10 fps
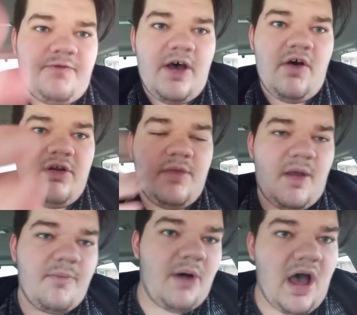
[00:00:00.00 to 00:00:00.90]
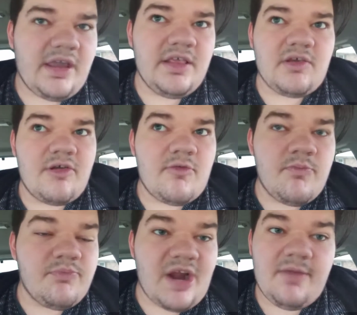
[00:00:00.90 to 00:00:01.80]
the phone in my pocket so I
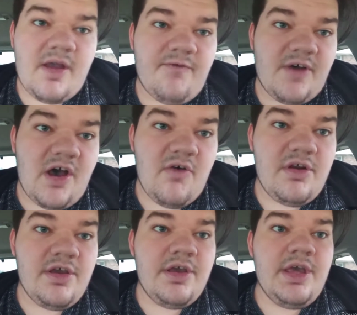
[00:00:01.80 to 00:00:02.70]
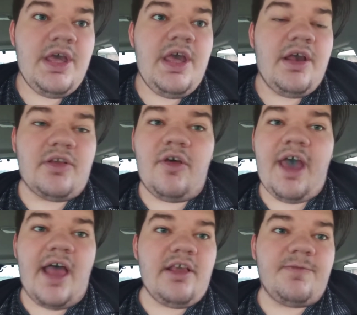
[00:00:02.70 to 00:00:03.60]
don't break my phone, because I
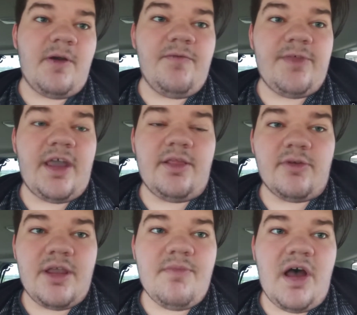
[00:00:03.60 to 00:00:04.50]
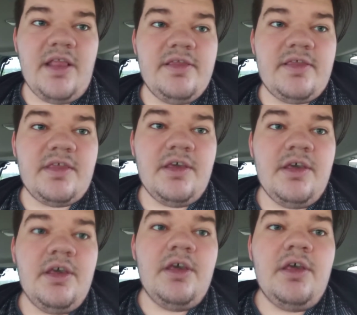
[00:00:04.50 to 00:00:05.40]
only had this phone for like three months.
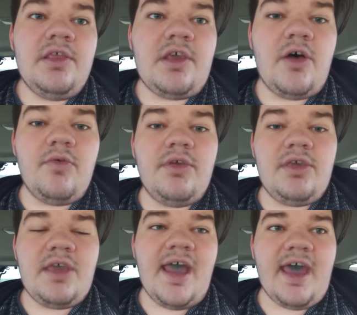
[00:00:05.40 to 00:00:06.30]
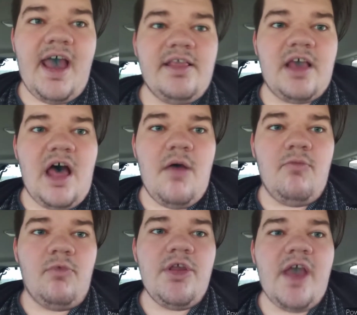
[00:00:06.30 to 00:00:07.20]
So yeah, guys,
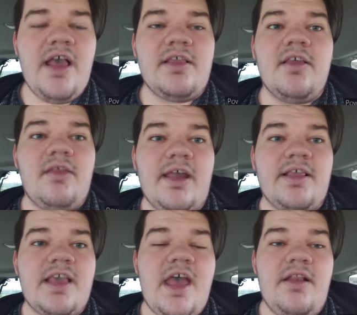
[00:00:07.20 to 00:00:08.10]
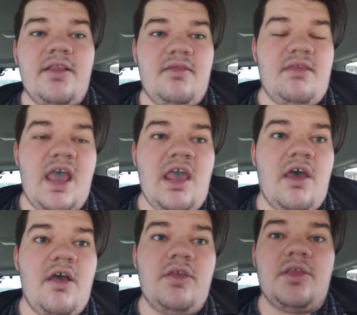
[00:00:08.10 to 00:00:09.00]
um, what do you guys like? I said,
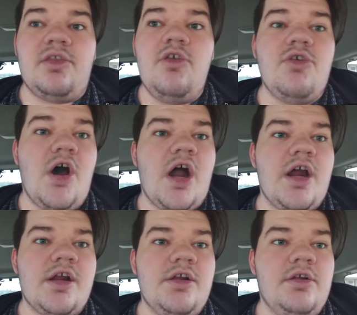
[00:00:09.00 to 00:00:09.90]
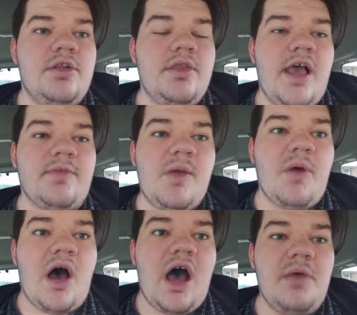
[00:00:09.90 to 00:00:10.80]
think of this new car that's my
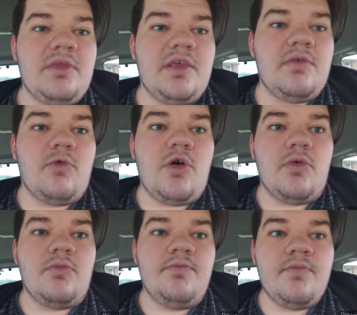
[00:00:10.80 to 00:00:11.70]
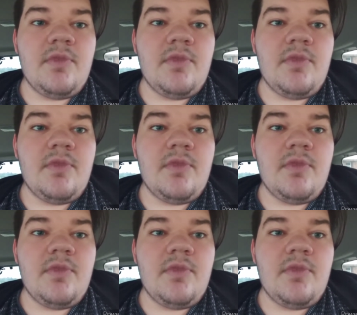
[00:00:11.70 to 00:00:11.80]
mom's. Well